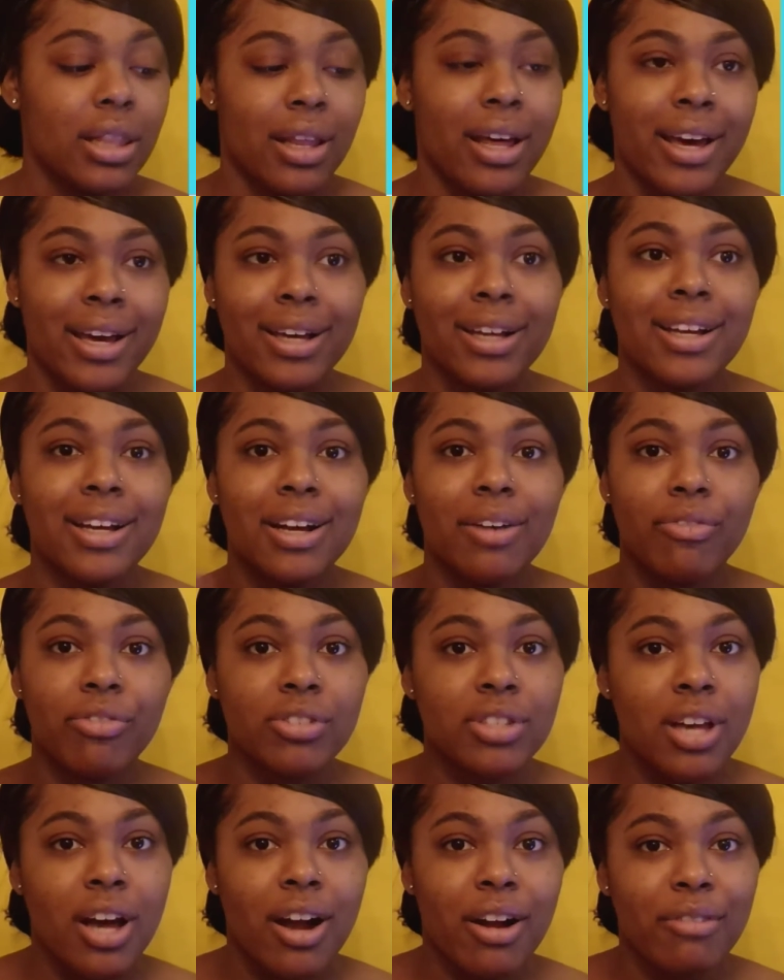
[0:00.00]
Like,
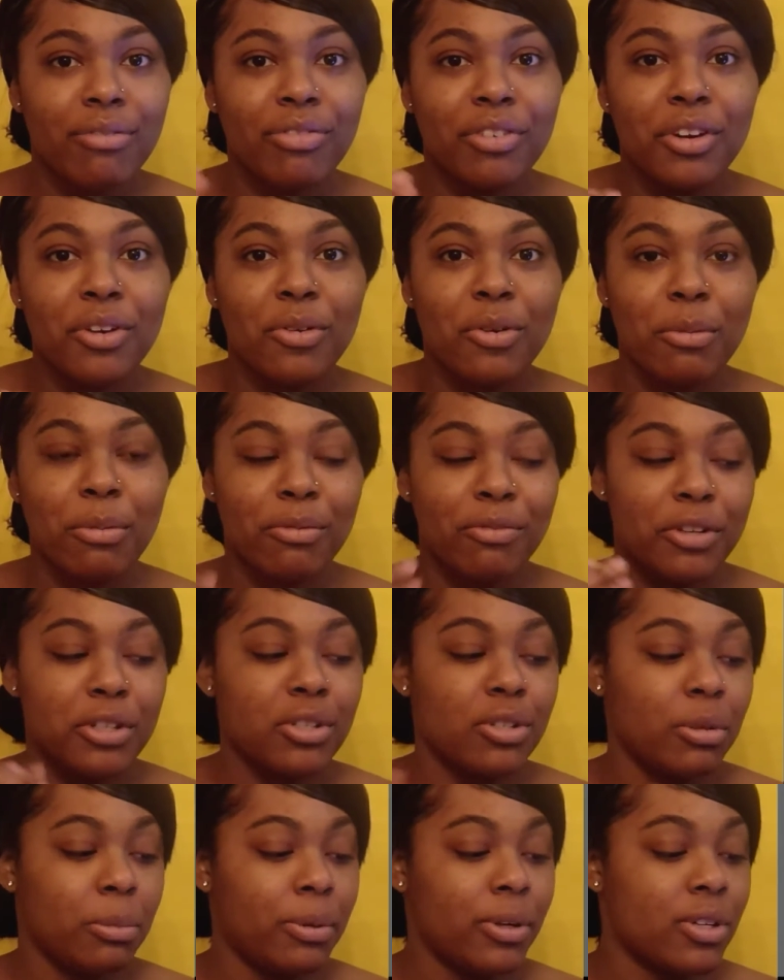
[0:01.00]
photography or
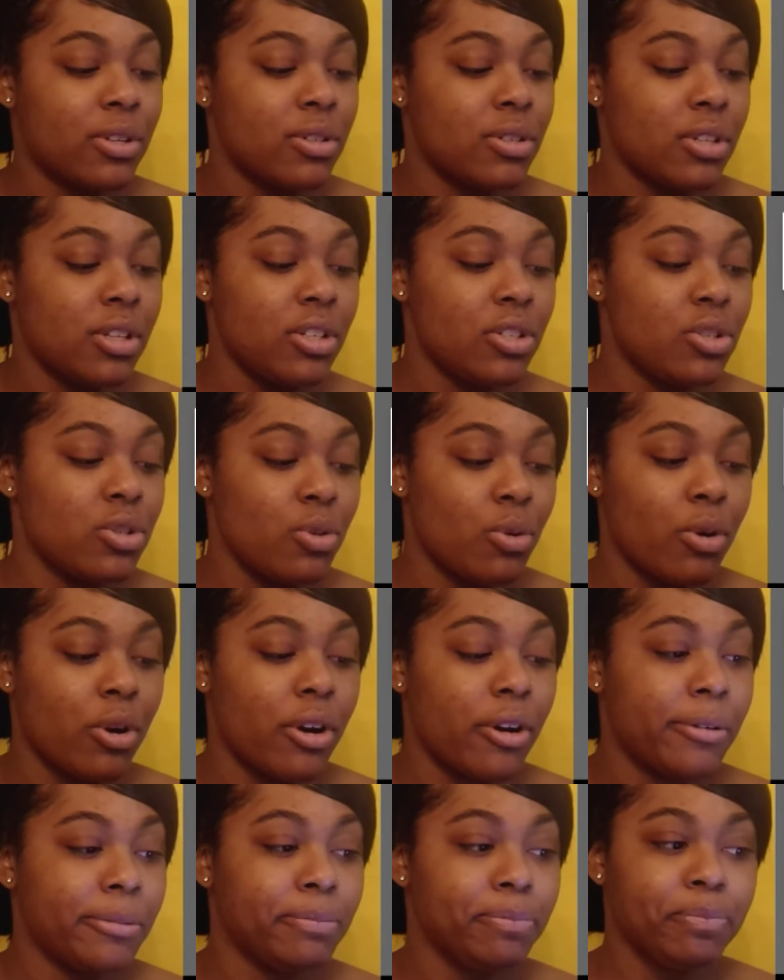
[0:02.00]
professional pictures is
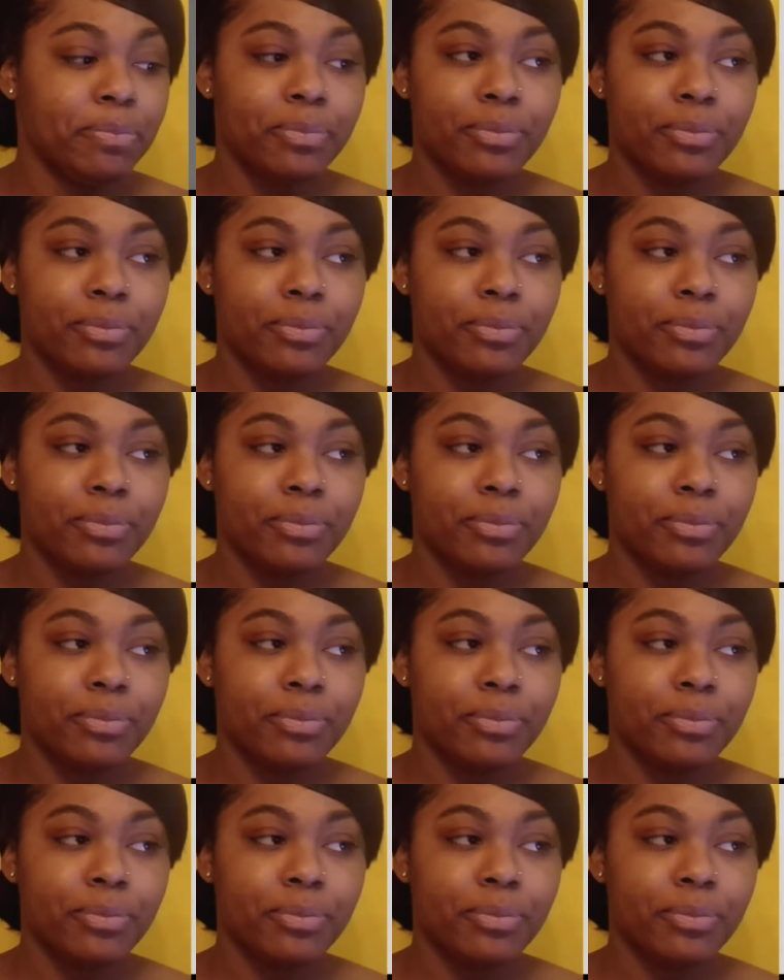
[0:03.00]
your